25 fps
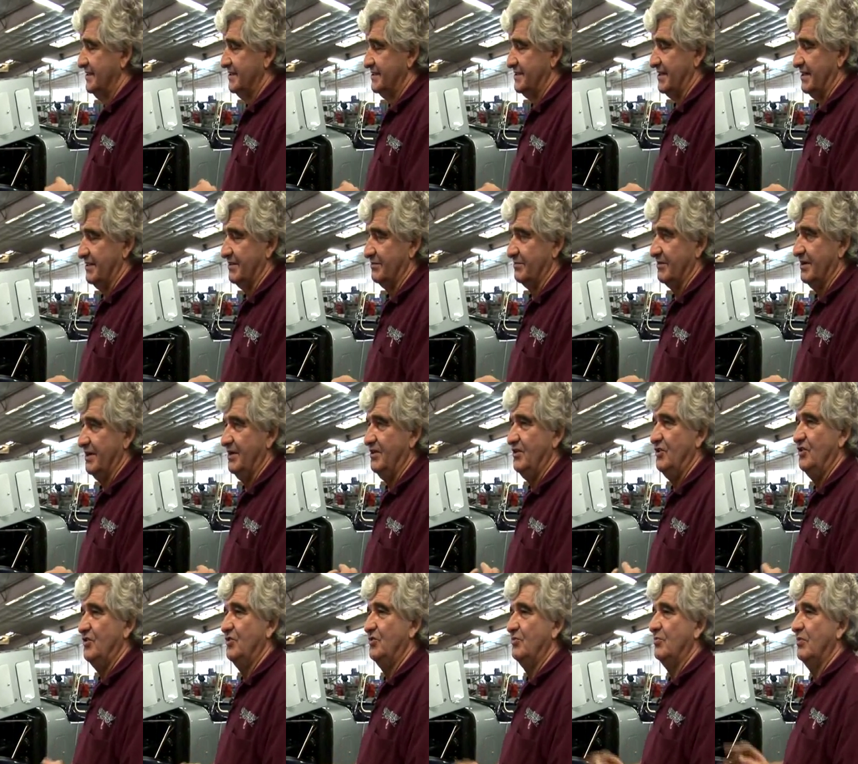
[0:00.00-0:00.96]
so that we
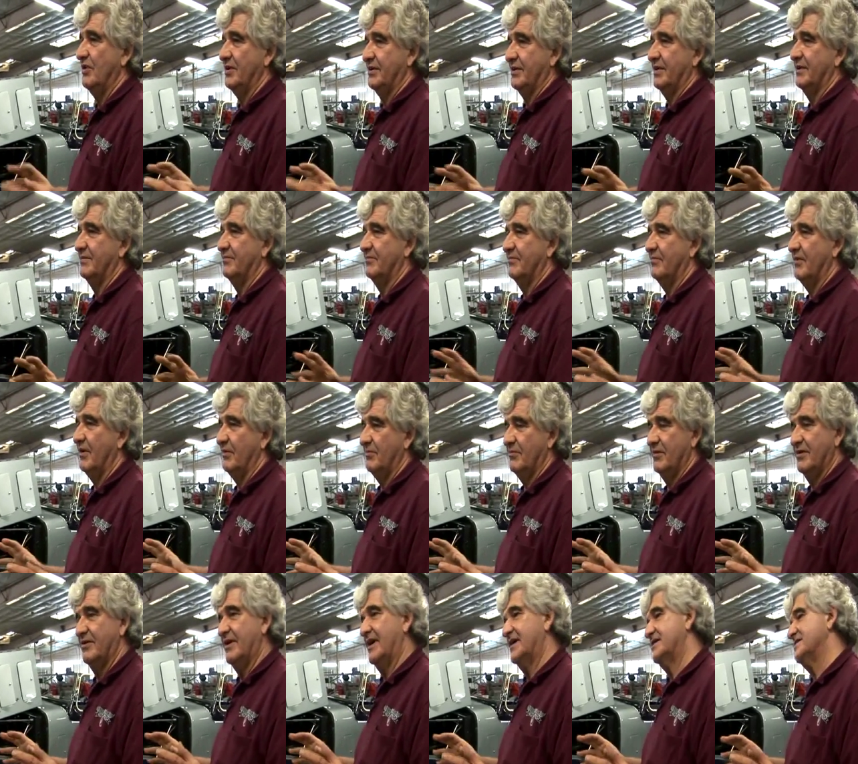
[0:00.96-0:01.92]
knew what, what
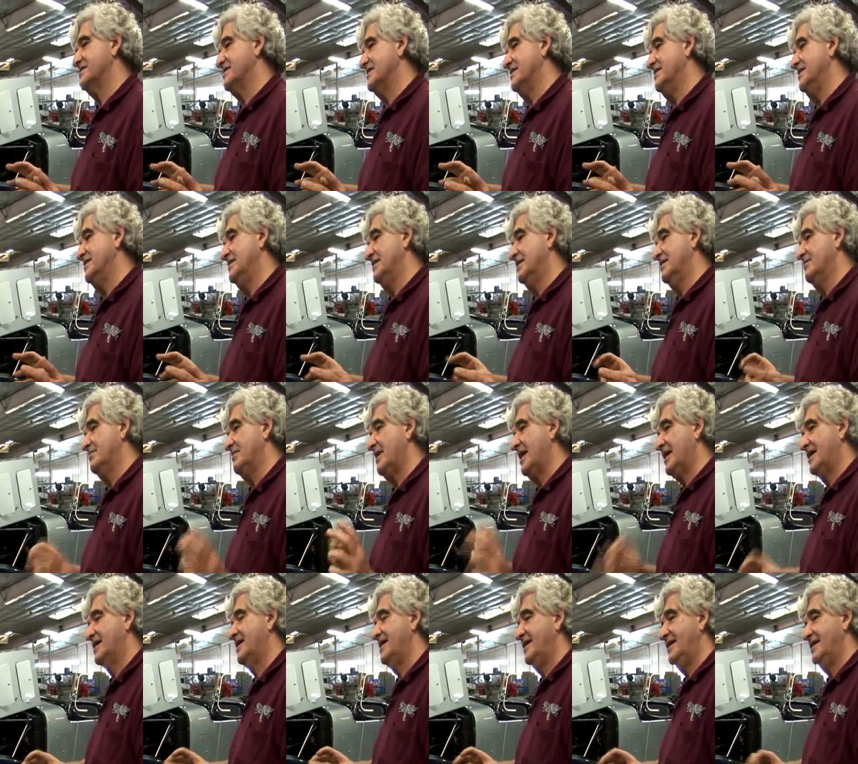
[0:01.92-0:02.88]
we're actually
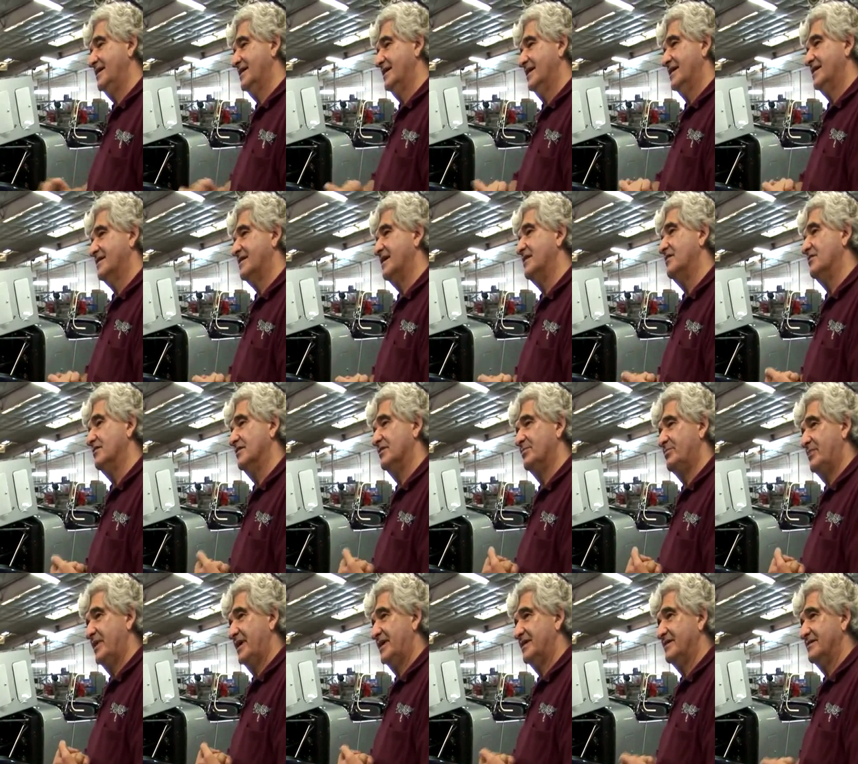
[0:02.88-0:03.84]
making. Then all the
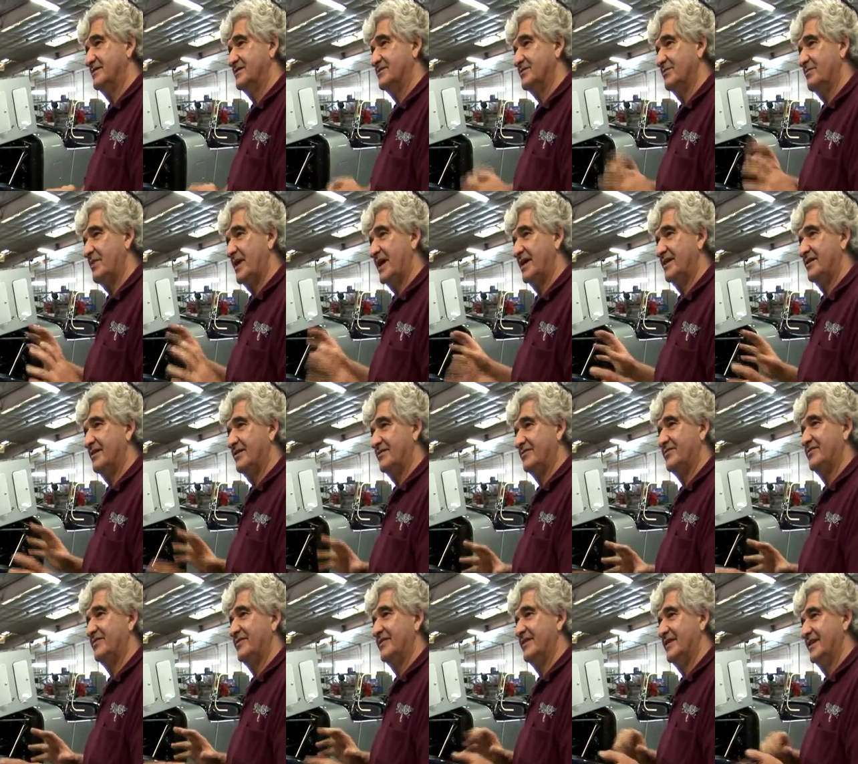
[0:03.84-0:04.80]
panels were made
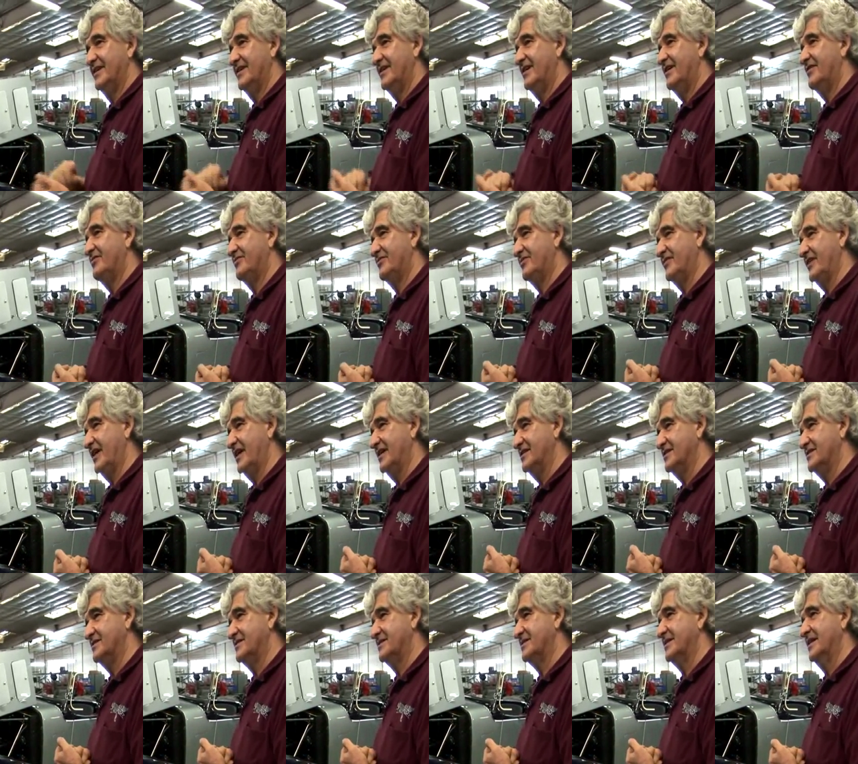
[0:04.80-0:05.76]
off off
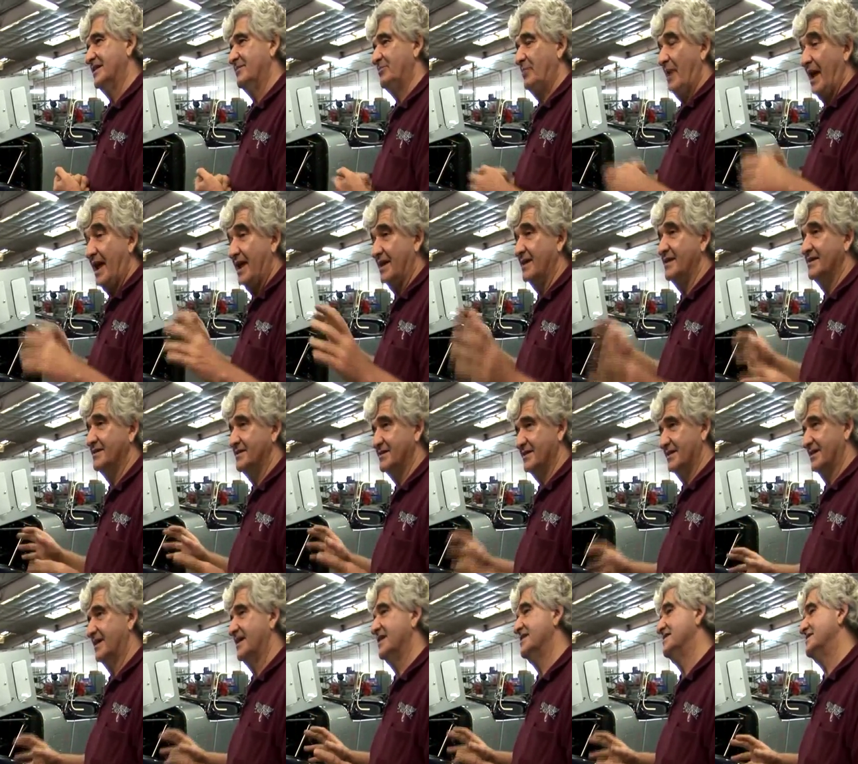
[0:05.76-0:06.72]
those patterns,
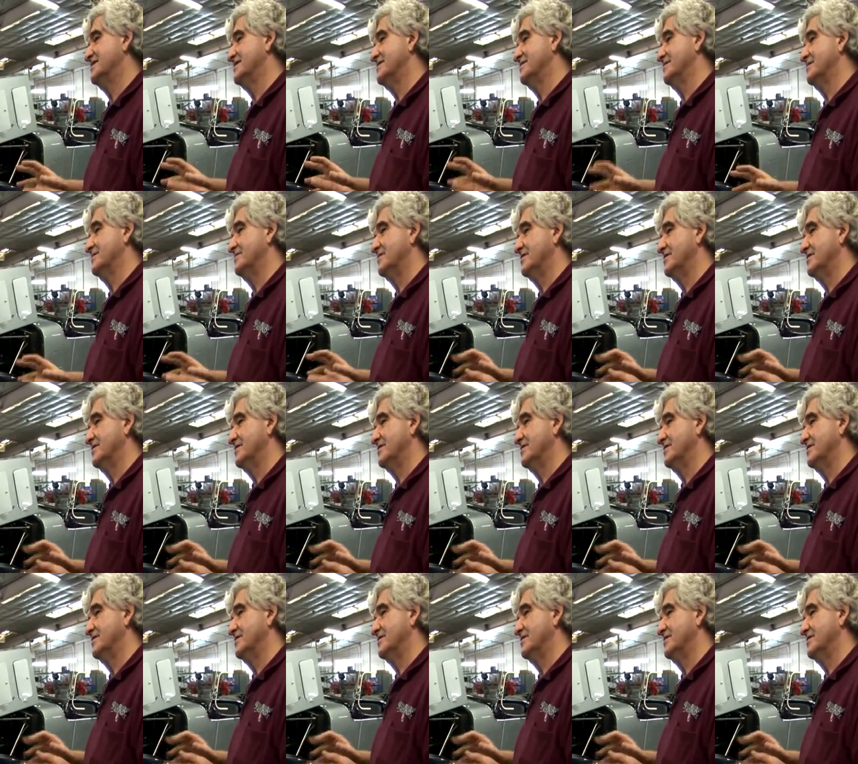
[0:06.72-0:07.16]
I guess the